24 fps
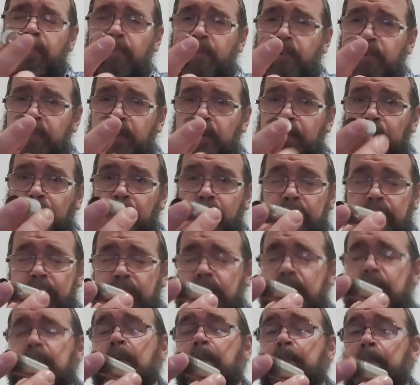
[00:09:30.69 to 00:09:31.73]
and 50
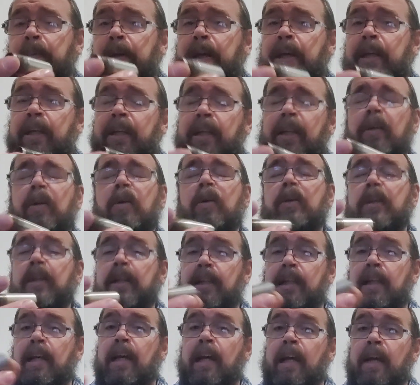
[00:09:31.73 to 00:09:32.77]
bucks, depending on the
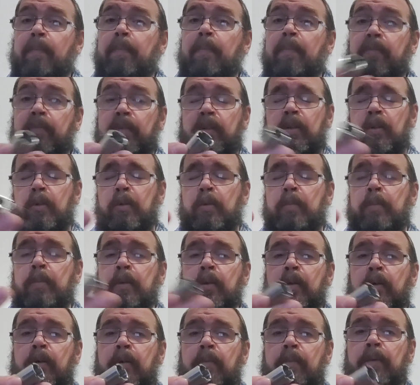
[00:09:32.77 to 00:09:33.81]
type of tube
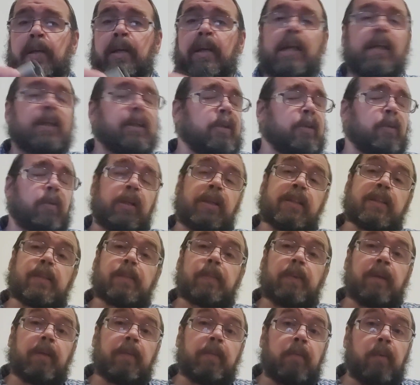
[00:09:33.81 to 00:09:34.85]
you're going to buy. You can
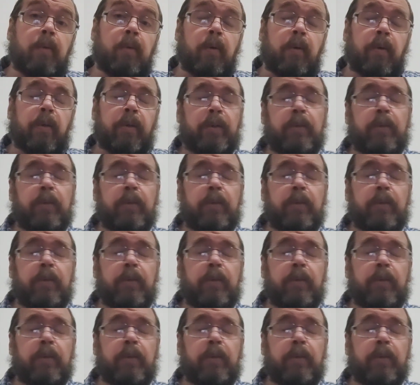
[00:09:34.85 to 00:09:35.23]
spend more.